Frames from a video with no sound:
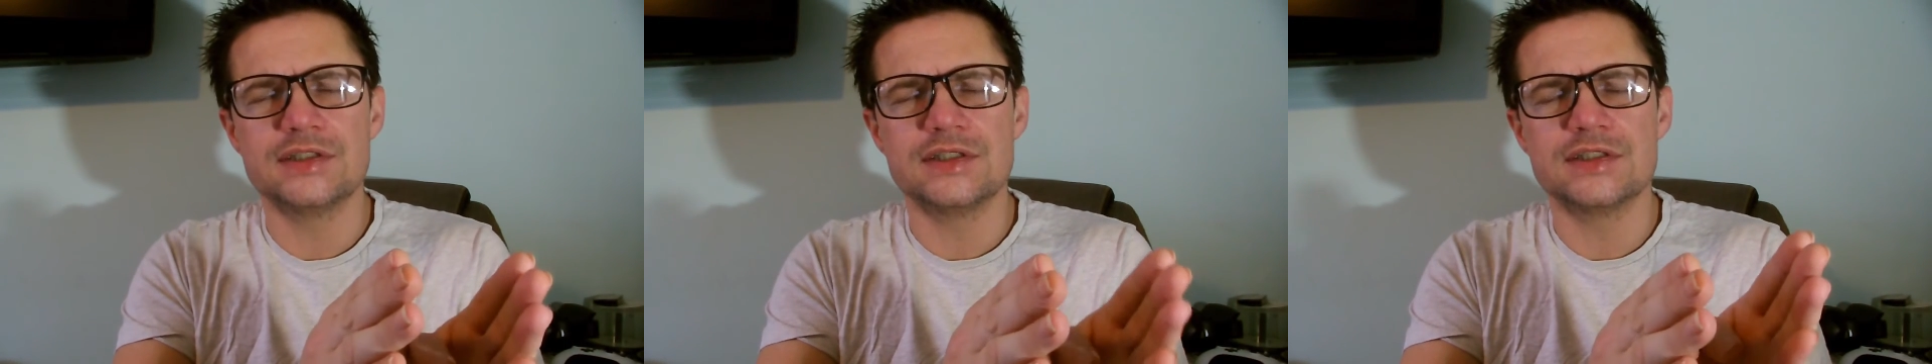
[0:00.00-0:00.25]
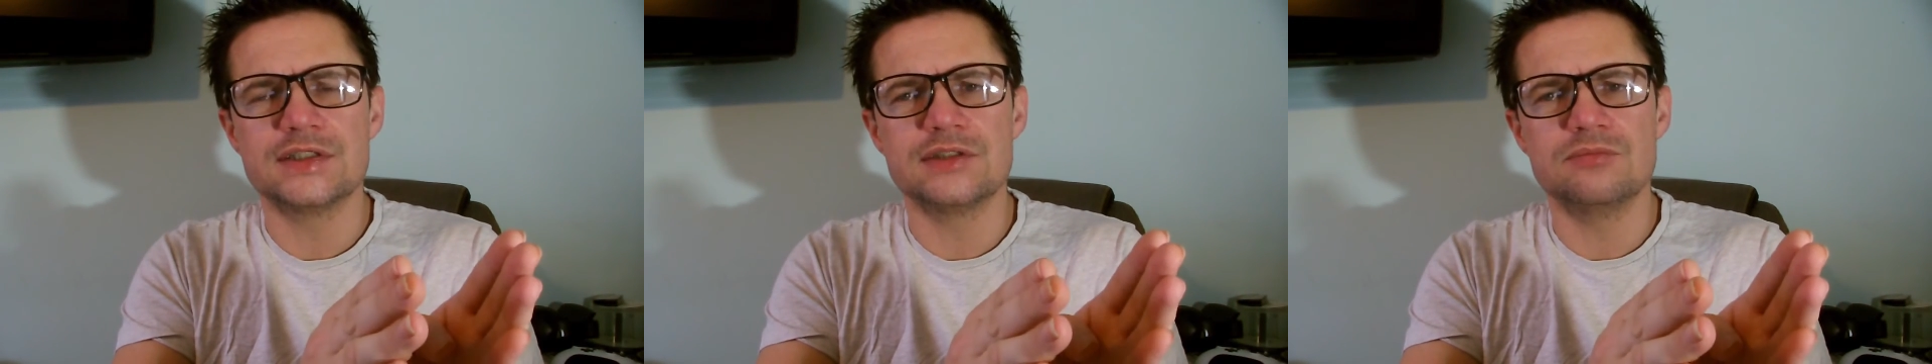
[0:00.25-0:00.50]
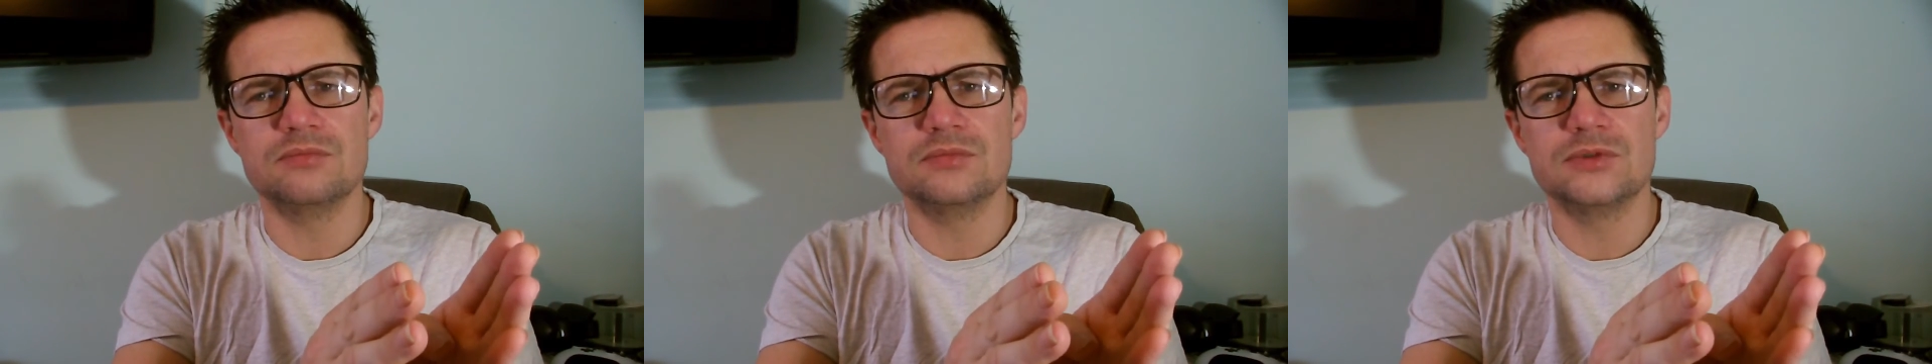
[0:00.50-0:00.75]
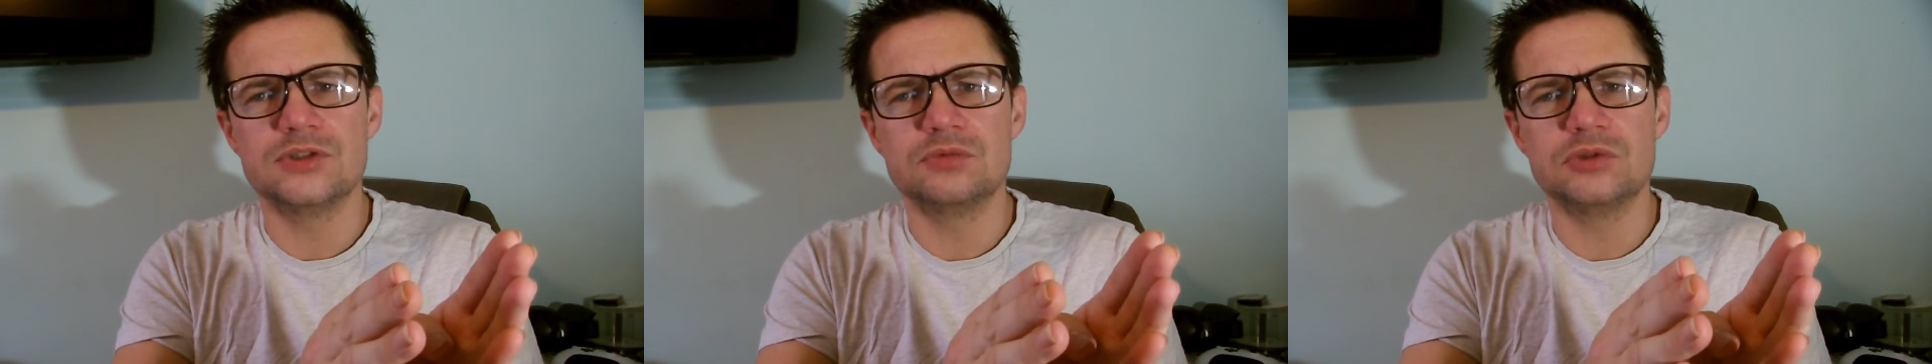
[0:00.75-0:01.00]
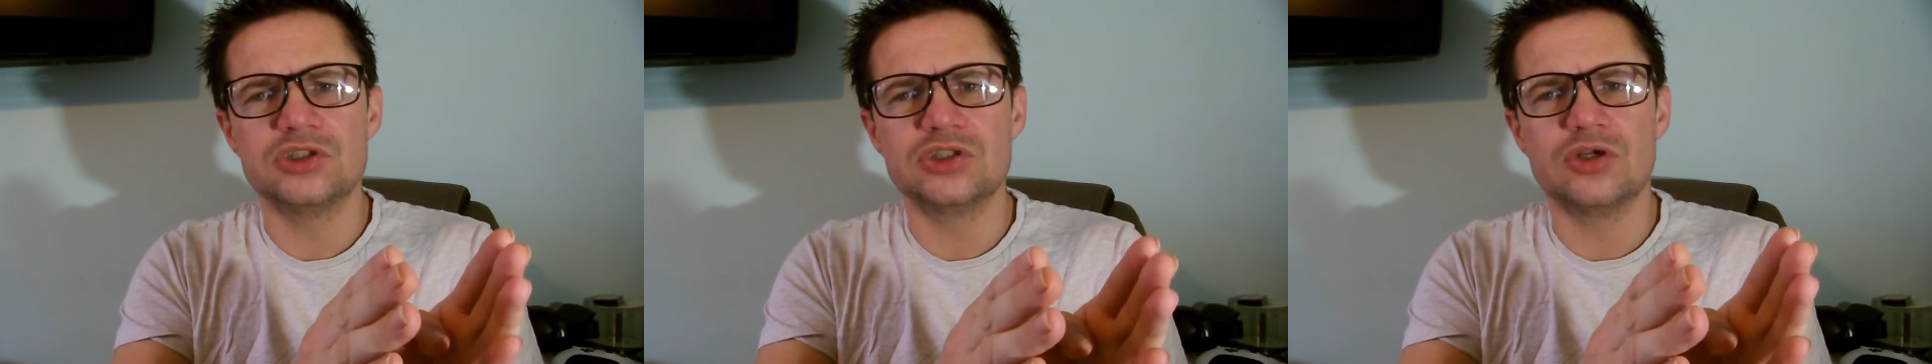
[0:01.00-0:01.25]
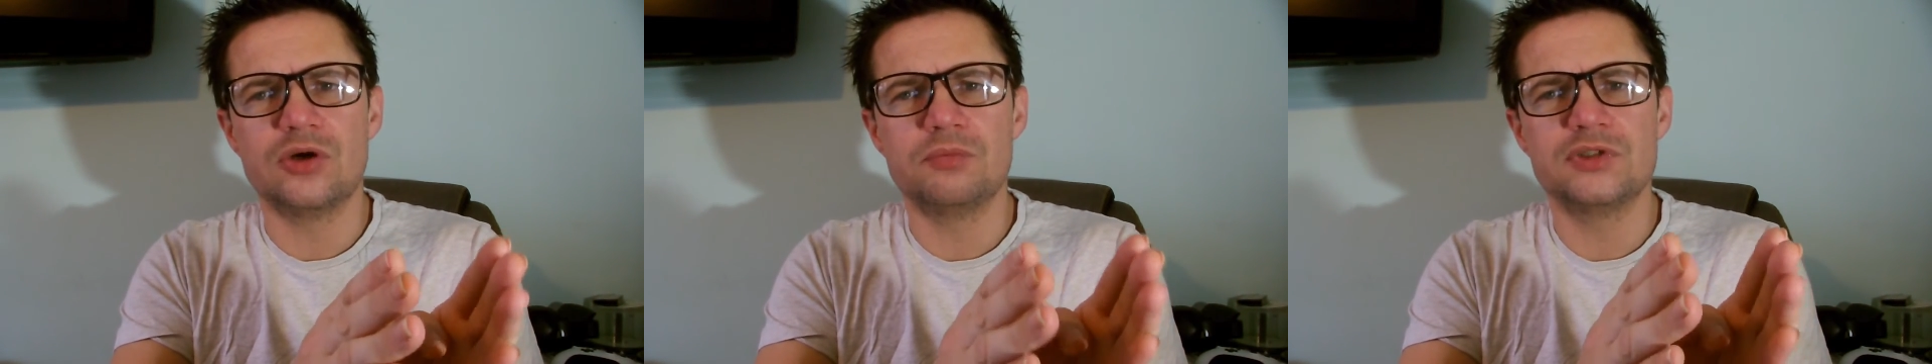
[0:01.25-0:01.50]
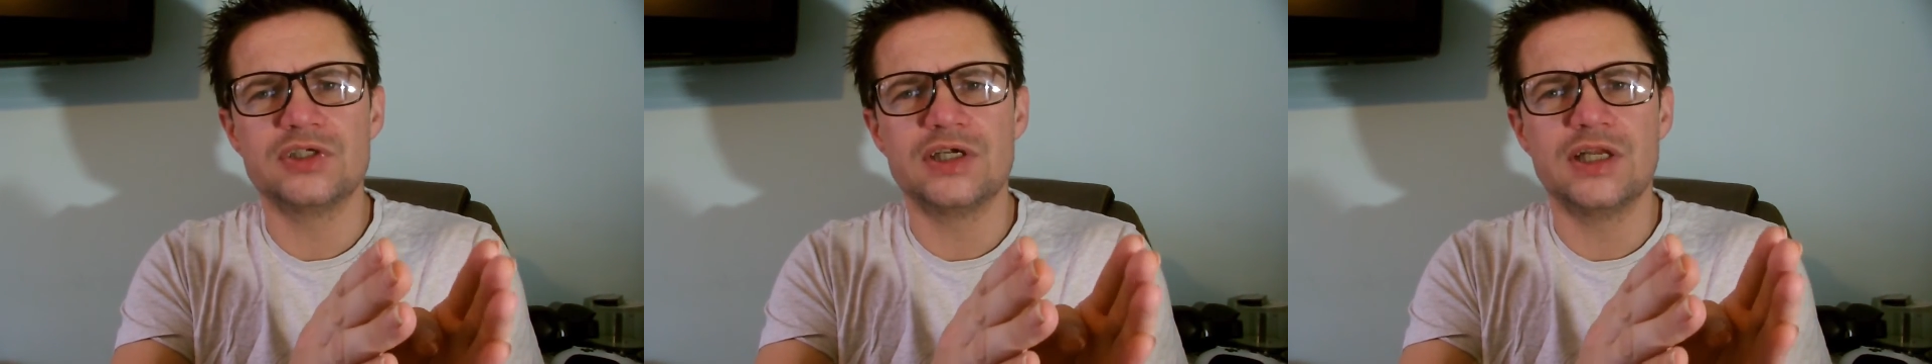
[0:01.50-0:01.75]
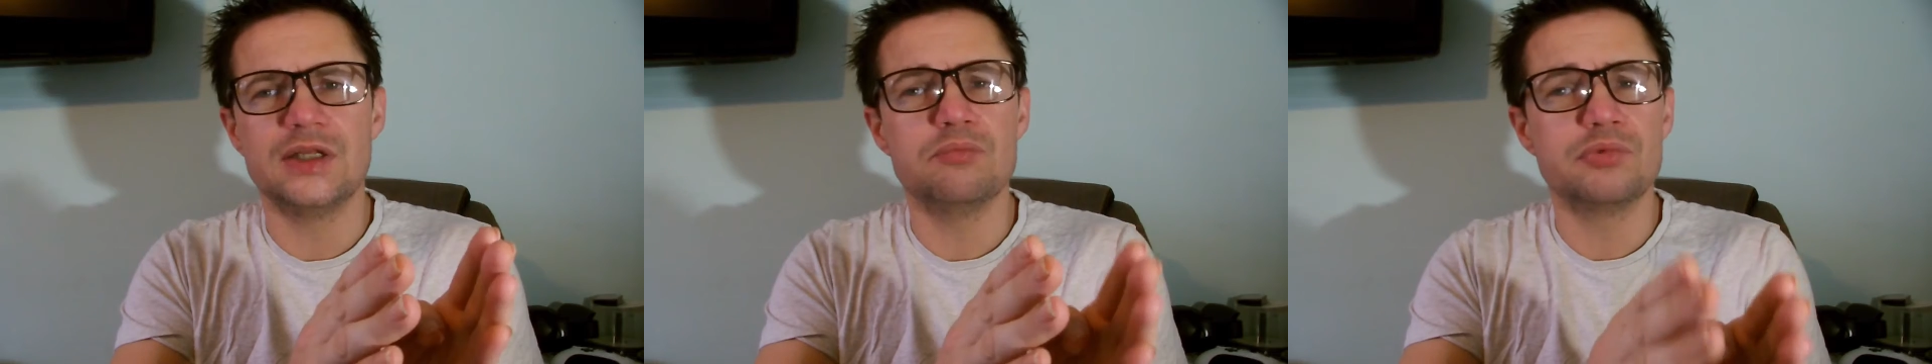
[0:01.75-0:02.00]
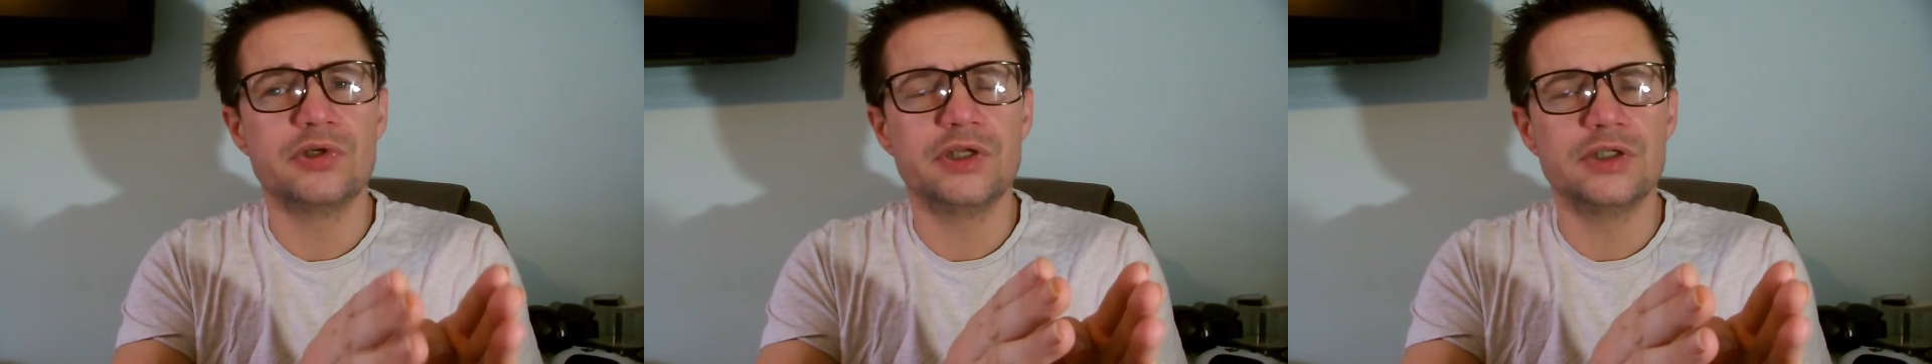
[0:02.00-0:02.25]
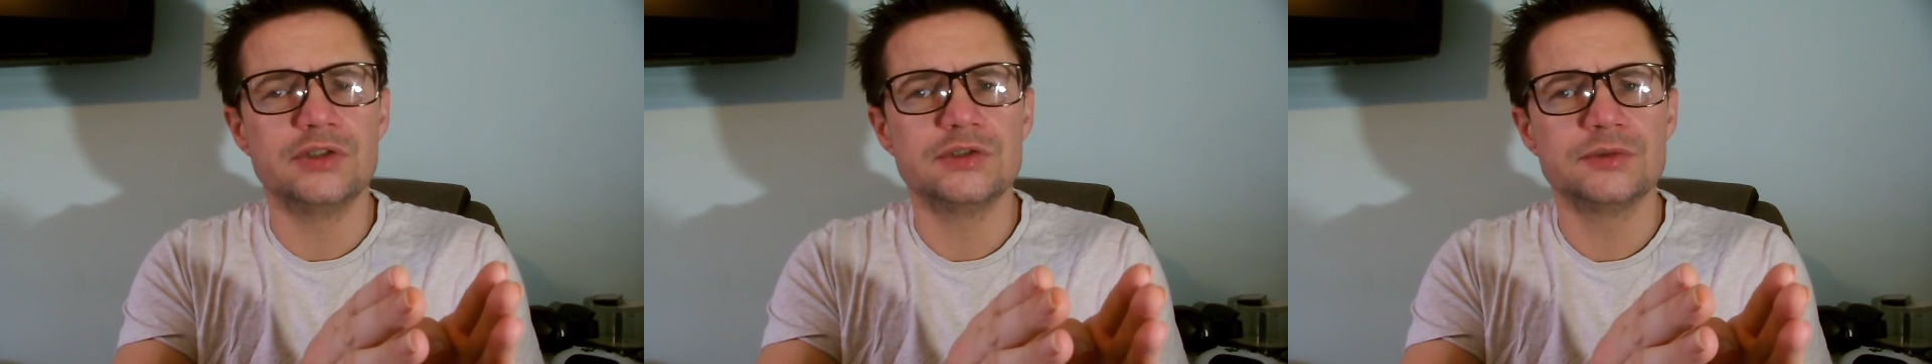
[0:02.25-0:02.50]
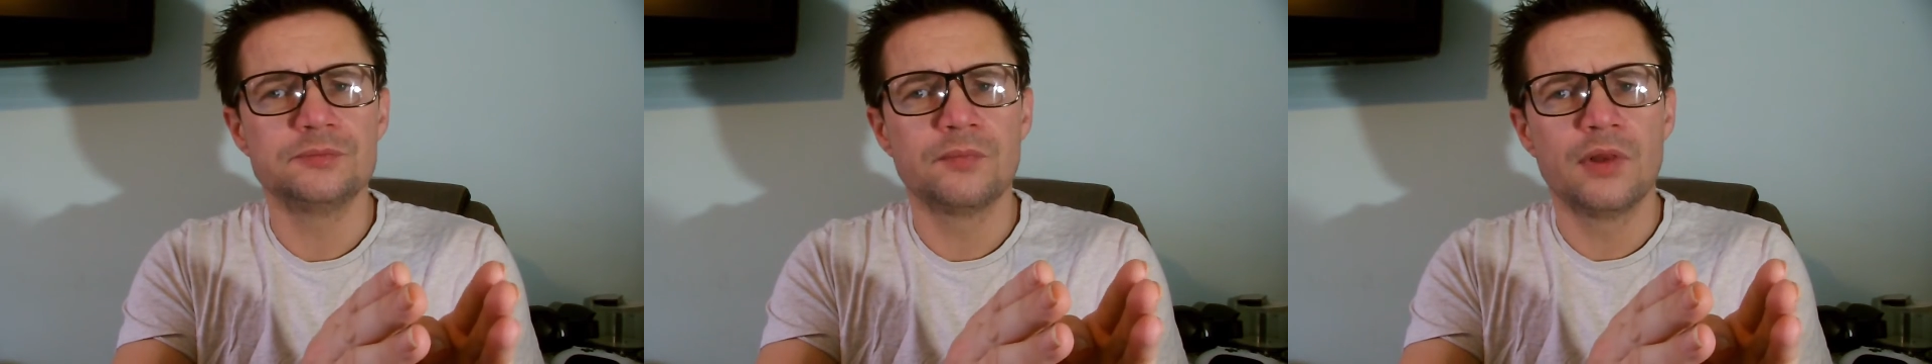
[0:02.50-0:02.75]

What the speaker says: systems which are not particularly brilliant,